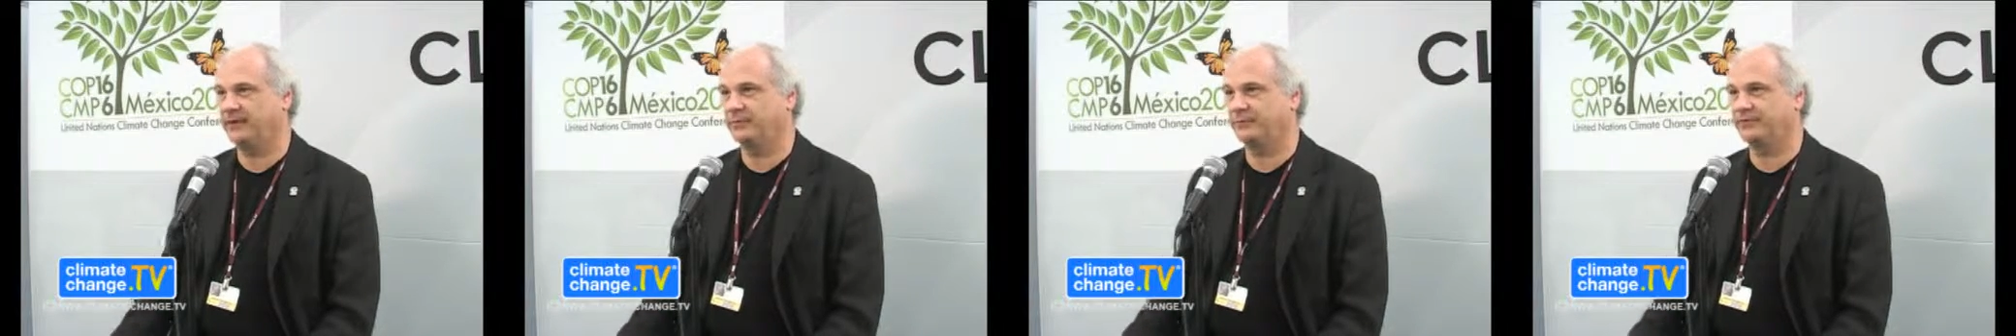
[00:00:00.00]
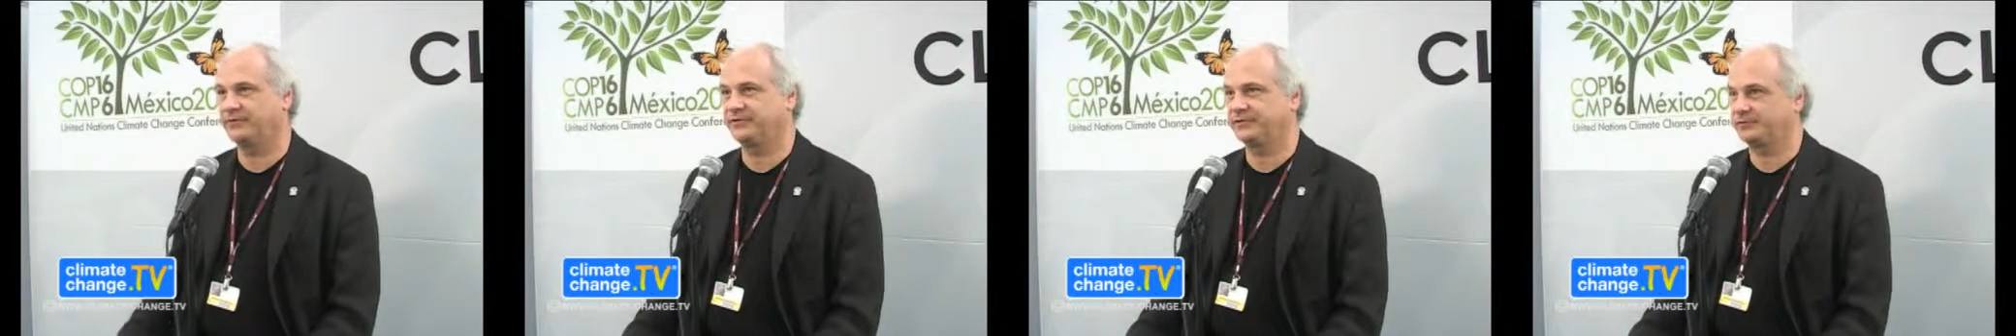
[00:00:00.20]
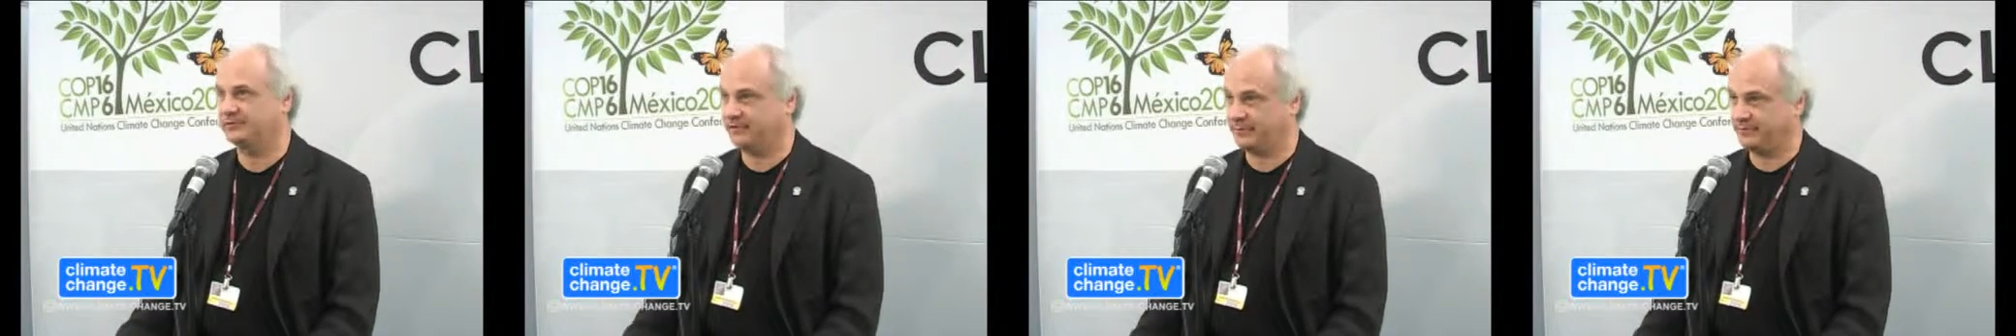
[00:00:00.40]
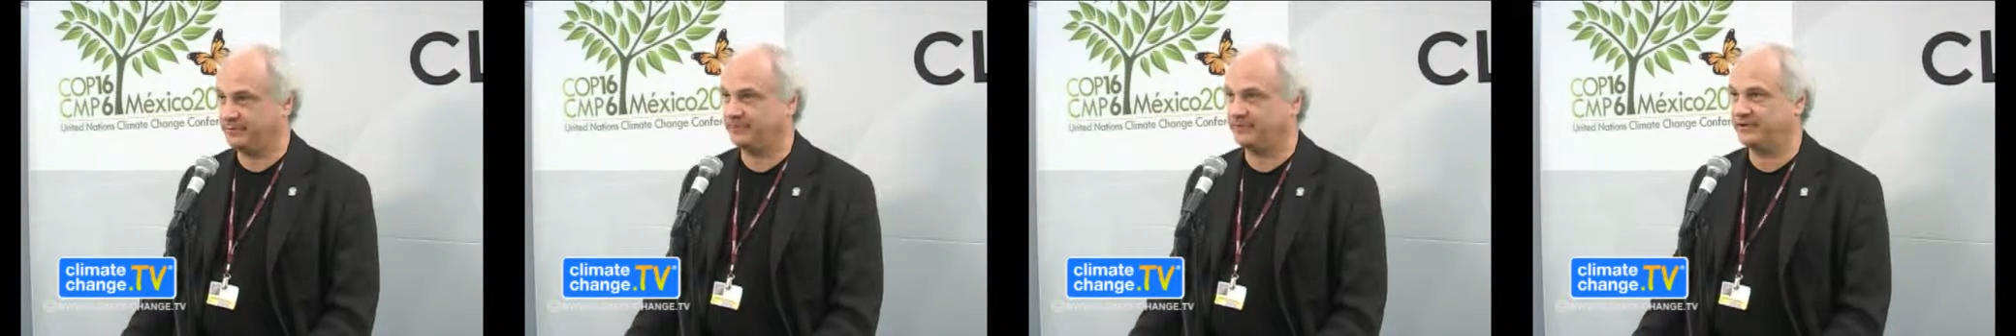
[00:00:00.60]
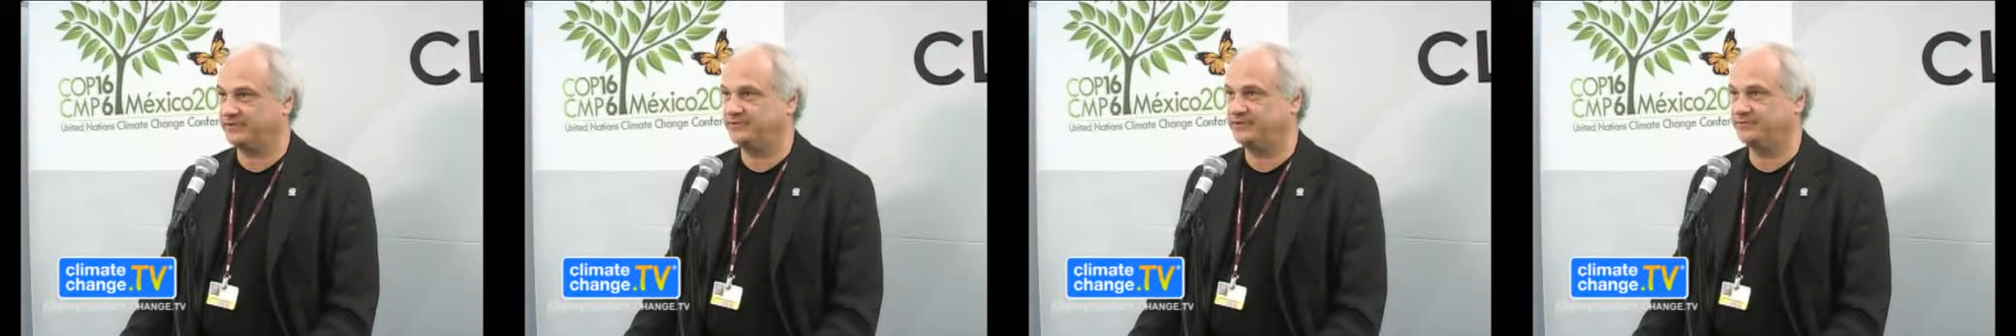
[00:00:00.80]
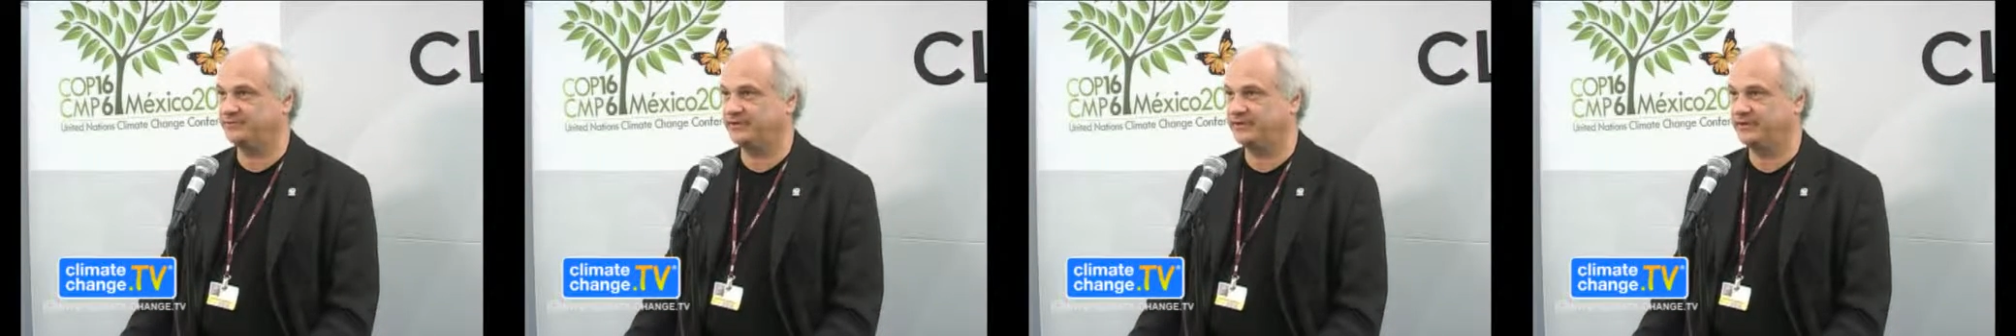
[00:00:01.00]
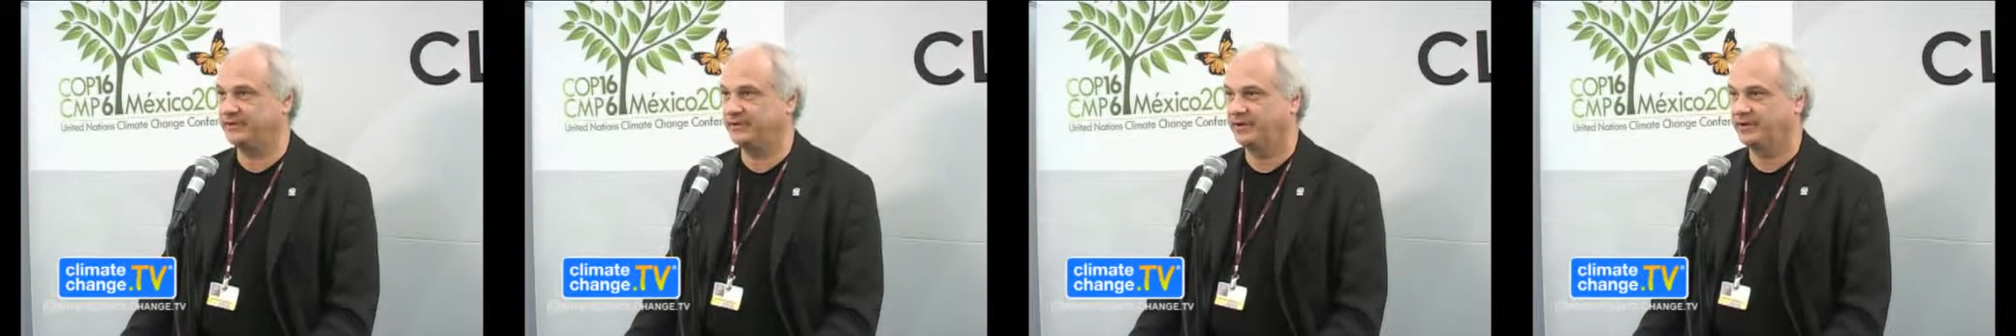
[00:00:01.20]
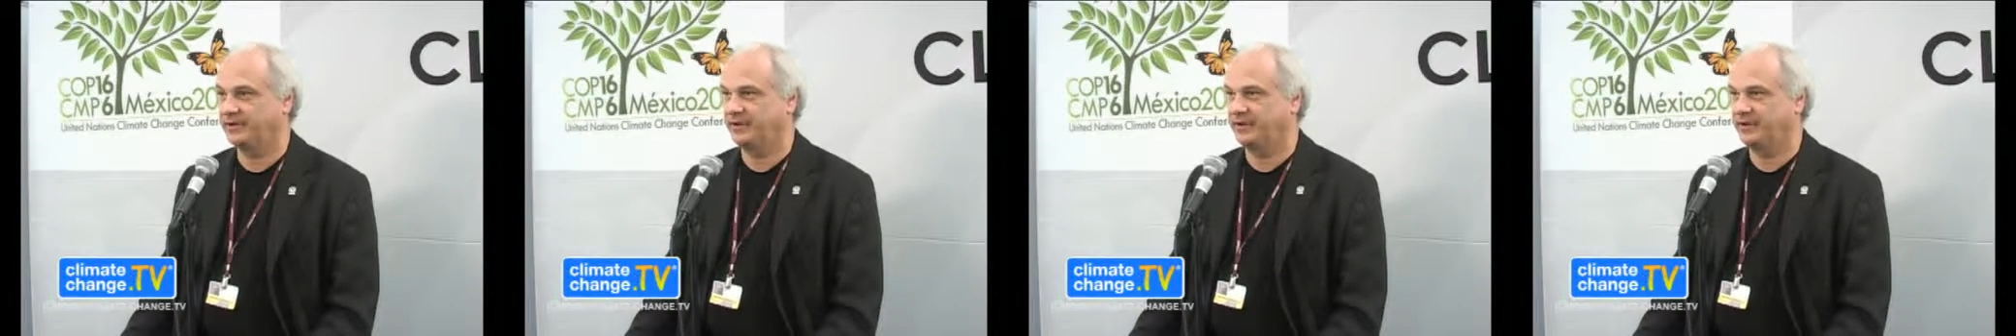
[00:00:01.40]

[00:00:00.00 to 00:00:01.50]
with the climate registry,